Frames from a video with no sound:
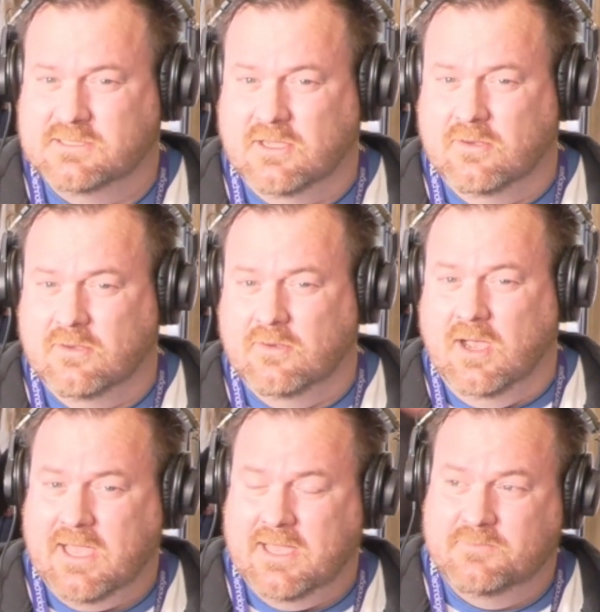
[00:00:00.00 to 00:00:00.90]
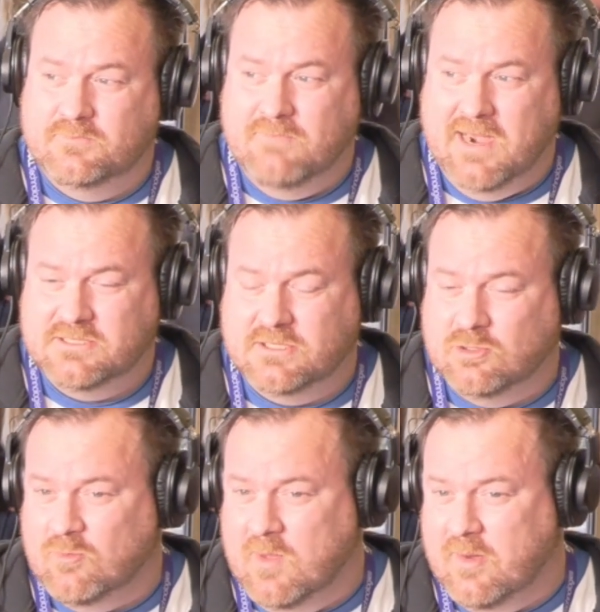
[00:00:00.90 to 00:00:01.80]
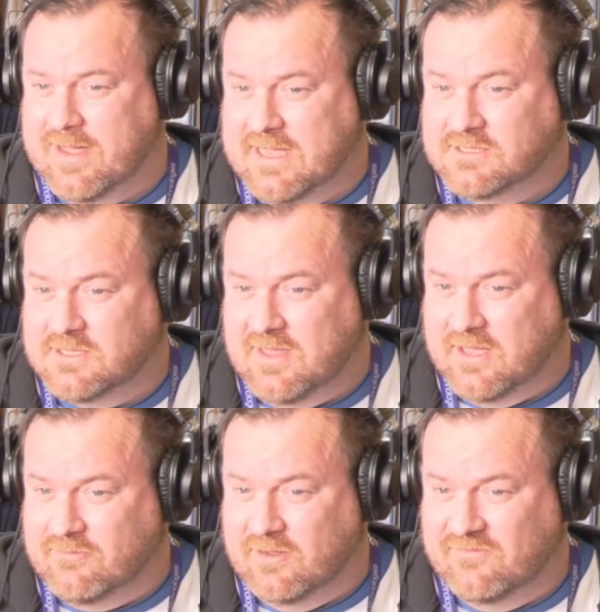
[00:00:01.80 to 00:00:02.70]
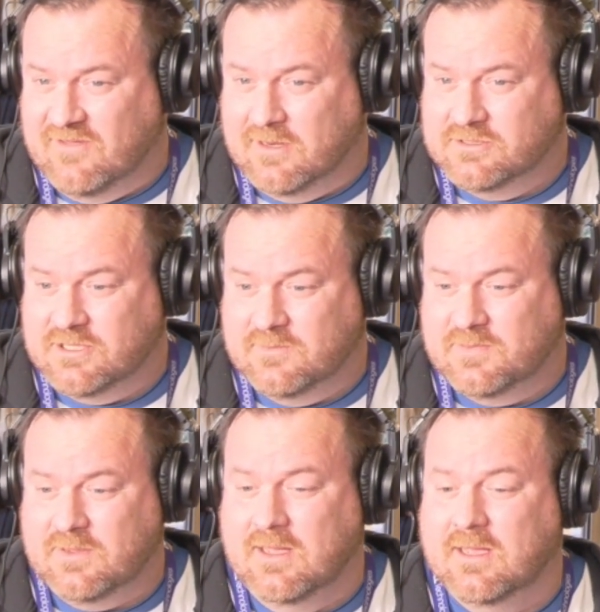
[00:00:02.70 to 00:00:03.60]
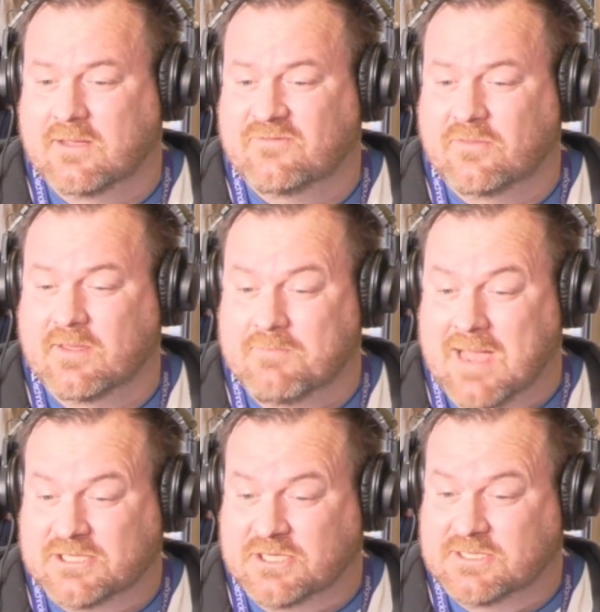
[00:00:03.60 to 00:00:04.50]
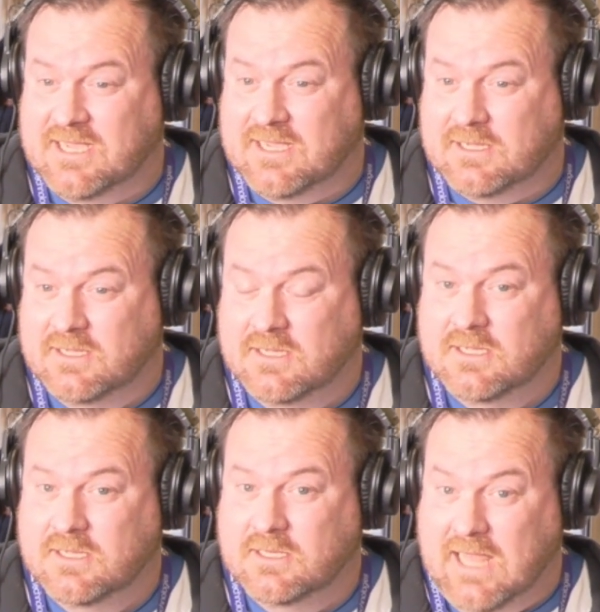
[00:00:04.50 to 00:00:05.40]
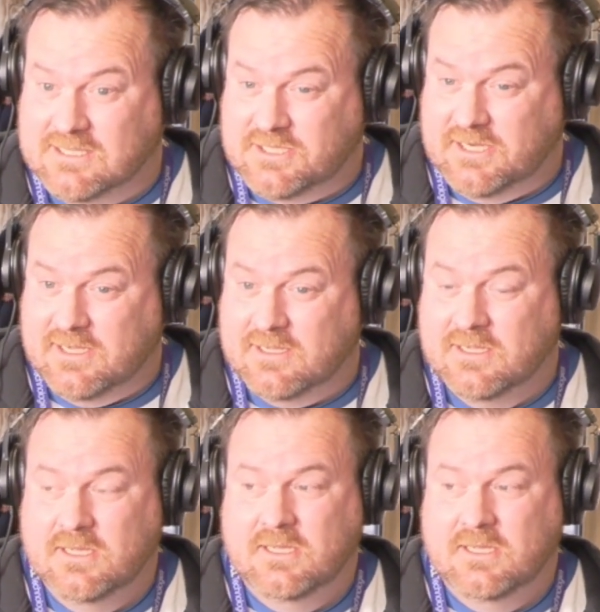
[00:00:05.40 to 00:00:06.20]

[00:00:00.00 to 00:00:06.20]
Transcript: So I had managed to talk my way into the Unreal Fellowship for the March intake last year.